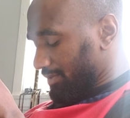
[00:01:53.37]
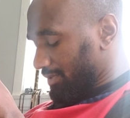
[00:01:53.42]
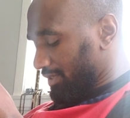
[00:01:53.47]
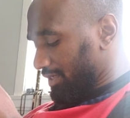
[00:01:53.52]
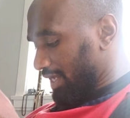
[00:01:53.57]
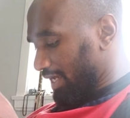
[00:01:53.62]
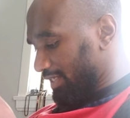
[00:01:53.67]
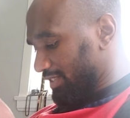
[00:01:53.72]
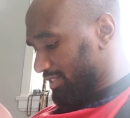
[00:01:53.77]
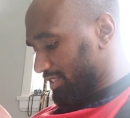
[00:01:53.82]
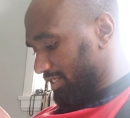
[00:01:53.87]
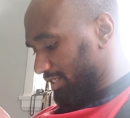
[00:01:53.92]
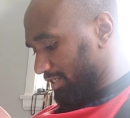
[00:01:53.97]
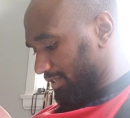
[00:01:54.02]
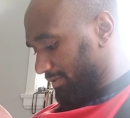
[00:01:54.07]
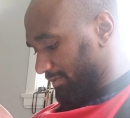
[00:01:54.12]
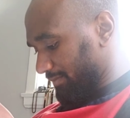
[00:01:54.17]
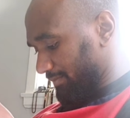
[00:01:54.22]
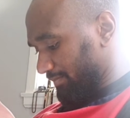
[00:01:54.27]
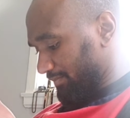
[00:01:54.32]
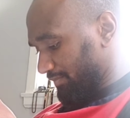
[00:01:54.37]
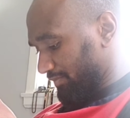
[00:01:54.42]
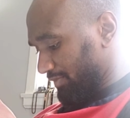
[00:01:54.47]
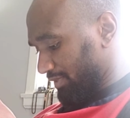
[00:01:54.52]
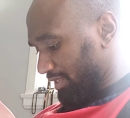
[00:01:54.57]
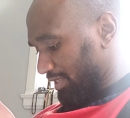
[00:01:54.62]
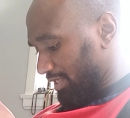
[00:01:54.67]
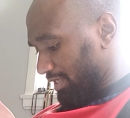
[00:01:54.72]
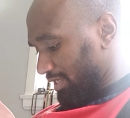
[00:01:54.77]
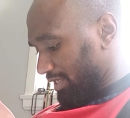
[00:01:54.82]
19.
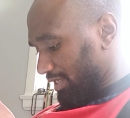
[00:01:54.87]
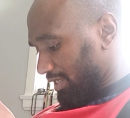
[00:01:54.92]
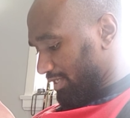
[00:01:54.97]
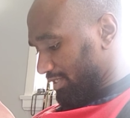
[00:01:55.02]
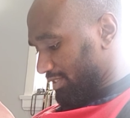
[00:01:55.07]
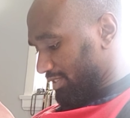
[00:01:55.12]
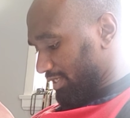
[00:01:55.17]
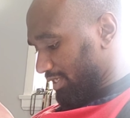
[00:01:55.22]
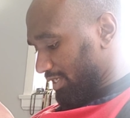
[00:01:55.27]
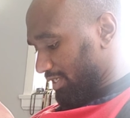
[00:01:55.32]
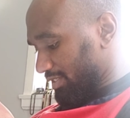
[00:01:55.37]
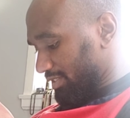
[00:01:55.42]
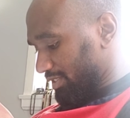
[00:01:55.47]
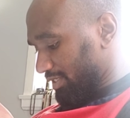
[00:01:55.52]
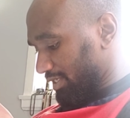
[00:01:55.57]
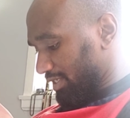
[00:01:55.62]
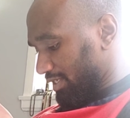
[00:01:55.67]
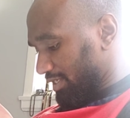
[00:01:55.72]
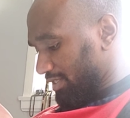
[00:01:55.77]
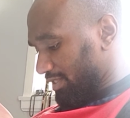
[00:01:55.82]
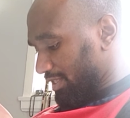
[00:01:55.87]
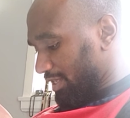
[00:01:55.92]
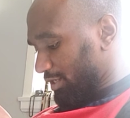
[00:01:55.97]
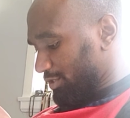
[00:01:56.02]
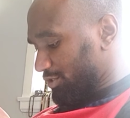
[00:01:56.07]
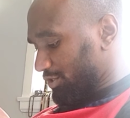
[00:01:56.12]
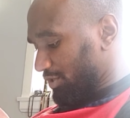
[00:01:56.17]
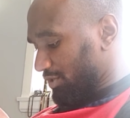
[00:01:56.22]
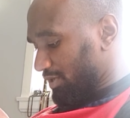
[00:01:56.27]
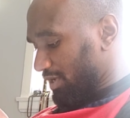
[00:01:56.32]
It says, thou
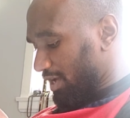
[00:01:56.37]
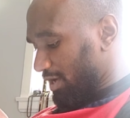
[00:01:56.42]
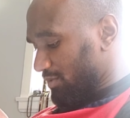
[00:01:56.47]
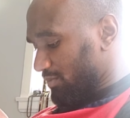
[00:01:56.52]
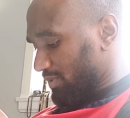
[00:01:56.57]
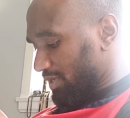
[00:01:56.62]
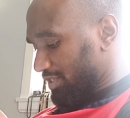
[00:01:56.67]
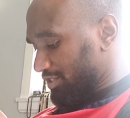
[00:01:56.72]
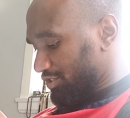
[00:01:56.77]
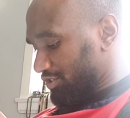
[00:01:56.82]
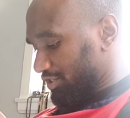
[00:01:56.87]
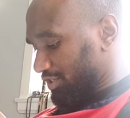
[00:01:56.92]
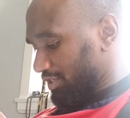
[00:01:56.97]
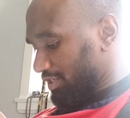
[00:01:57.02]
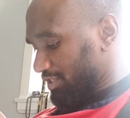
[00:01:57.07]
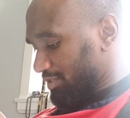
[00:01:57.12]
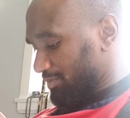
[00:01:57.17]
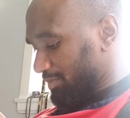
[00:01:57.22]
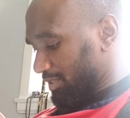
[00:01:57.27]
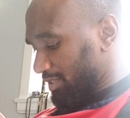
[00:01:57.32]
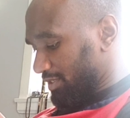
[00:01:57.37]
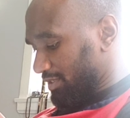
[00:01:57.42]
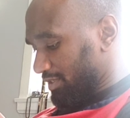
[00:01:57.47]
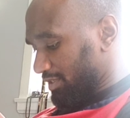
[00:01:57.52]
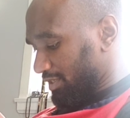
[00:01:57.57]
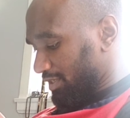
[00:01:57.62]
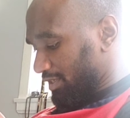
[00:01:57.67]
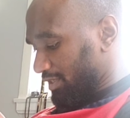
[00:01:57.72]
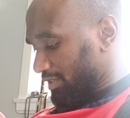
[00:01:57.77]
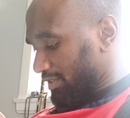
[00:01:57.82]
shalt not arrest judgment,
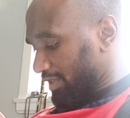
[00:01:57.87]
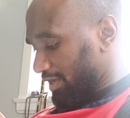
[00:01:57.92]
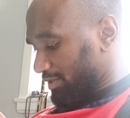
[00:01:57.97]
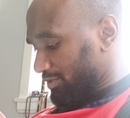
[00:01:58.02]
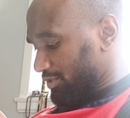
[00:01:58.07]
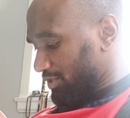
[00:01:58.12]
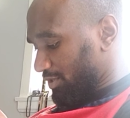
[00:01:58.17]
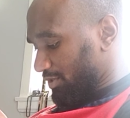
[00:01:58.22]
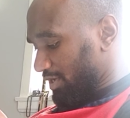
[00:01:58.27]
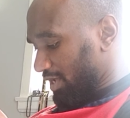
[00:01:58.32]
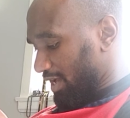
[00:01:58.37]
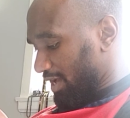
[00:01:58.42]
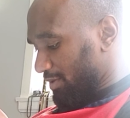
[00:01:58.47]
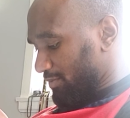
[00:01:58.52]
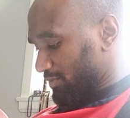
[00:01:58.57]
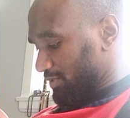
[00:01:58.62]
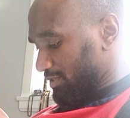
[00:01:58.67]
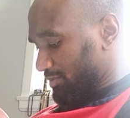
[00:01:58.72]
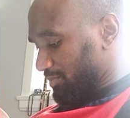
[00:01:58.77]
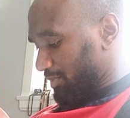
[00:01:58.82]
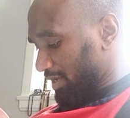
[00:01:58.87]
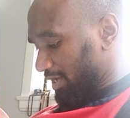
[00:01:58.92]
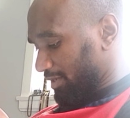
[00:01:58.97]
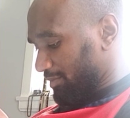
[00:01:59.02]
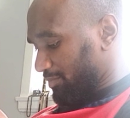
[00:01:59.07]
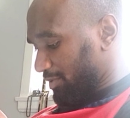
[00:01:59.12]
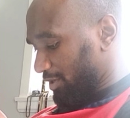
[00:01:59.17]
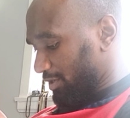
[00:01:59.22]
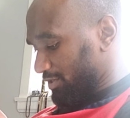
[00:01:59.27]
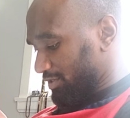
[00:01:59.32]
thou shalt not
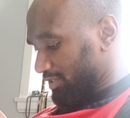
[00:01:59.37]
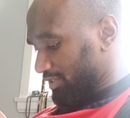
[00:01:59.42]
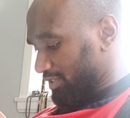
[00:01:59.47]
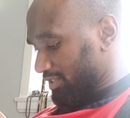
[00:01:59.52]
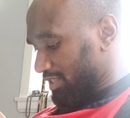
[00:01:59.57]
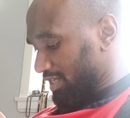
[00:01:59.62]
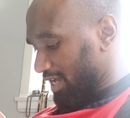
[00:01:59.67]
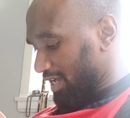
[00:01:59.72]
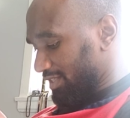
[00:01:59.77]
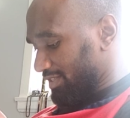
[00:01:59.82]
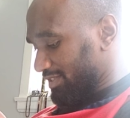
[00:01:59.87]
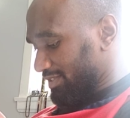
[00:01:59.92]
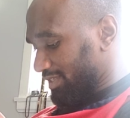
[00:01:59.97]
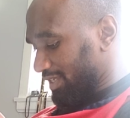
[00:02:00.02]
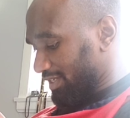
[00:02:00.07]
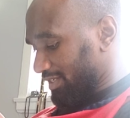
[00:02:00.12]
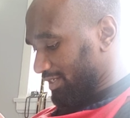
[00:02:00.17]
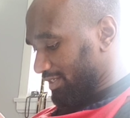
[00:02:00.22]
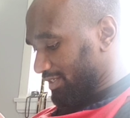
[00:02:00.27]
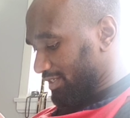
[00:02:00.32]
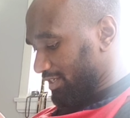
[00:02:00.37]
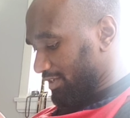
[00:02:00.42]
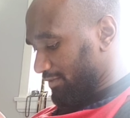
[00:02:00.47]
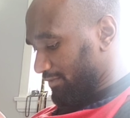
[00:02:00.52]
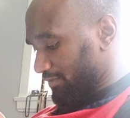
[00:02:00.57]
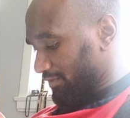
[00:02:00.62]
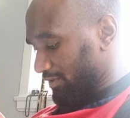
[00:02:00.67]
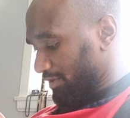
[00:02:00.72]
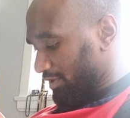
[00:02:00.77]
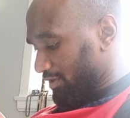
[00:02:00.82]
respect persons, neither take a
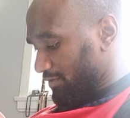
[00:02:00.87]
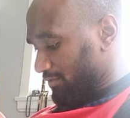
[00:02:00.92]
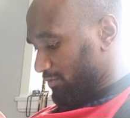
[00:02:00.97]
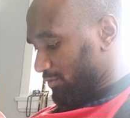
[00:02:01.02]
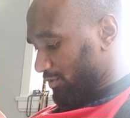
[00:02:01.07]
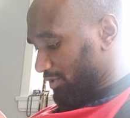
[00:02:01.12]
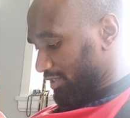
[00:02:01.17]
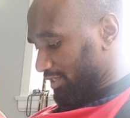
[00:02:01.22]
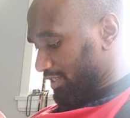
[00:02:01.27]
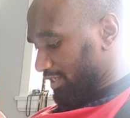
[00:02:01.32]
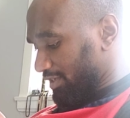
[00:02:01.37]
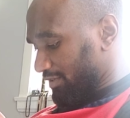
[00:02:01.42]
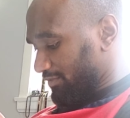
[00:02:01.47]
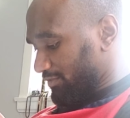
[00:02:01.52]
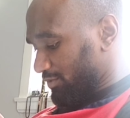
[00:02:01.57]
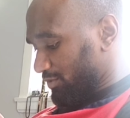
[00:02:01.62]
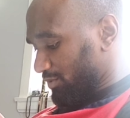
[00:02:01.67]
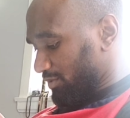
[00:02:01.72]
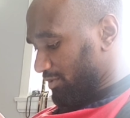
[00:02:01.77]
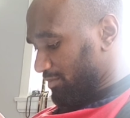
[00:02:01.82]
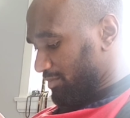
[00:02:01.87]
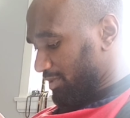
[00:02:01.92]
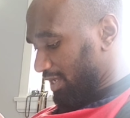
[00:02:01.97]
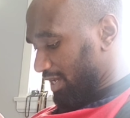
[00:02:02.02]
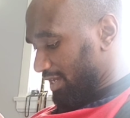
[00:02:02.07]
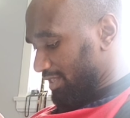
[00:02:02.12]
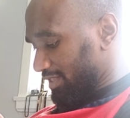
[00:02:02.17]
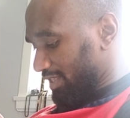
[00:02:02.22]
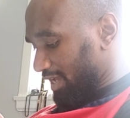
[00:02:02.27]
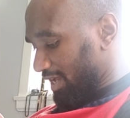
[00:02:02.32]
gift. For a gift doeth
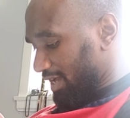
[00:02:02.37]
blind the